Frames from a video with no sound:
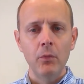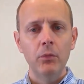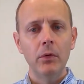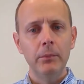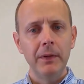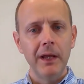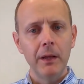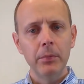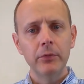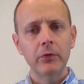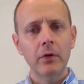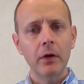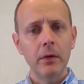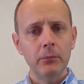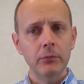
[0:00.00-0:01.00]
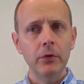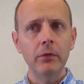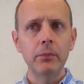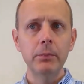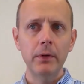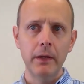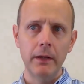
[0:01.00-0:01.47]
will be able to come to
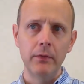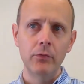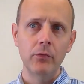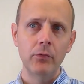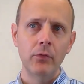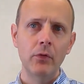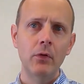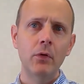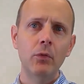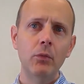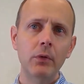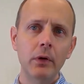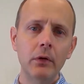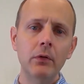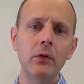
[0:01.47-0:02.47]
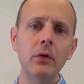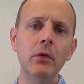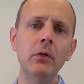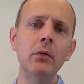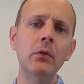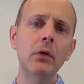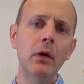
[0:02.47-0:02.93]
the place where
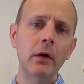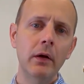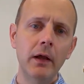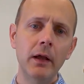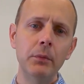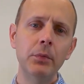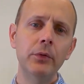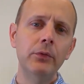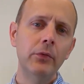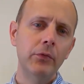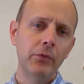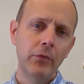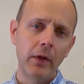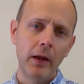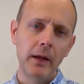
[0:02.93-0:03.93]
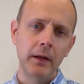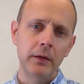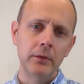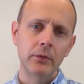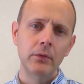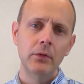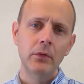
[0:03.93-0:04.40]
you are able to say,
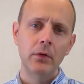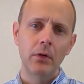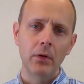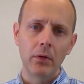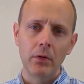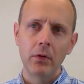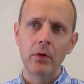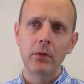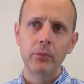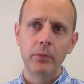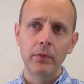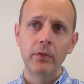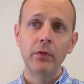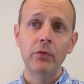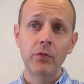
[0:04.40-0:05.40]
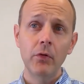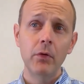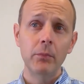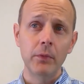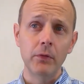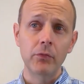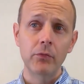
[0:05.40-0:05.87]
along with this
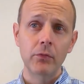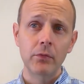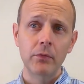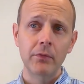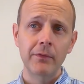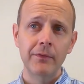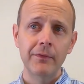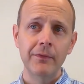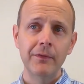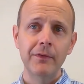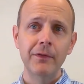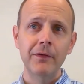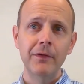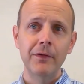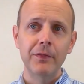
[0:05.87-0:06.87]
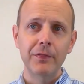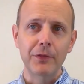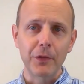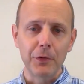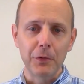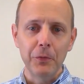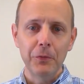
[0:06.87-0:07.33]
psalmist,
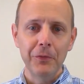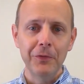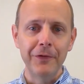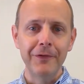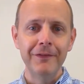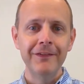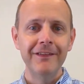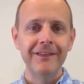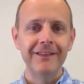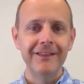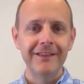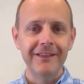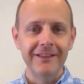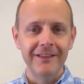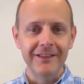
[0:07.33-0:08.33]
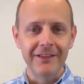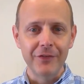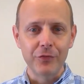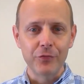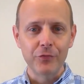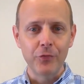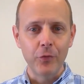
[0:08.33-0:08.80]
the Lord
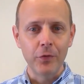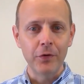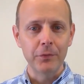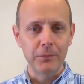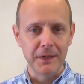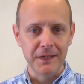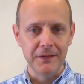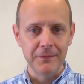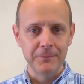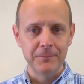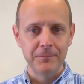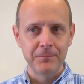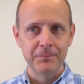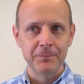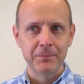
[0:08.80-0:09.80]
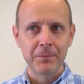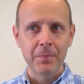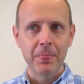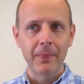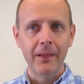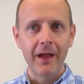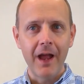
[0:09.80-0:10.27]
is for me.
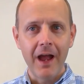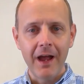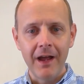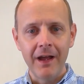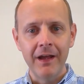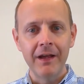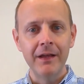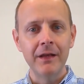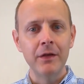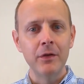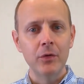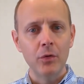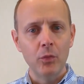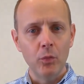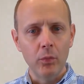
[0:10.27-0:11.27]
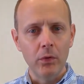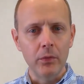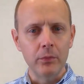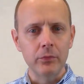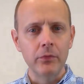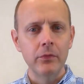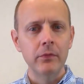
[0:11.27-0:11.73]
I
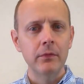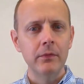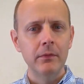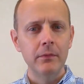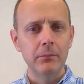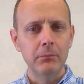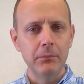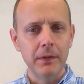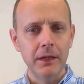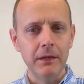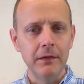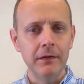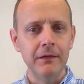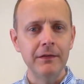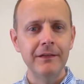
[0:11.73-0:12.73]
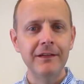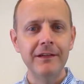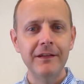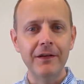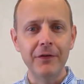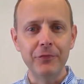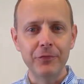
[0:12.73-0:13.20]
won't be
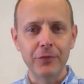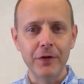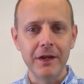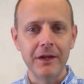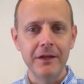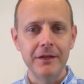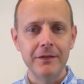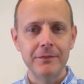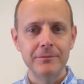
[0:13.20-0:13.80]
afraid.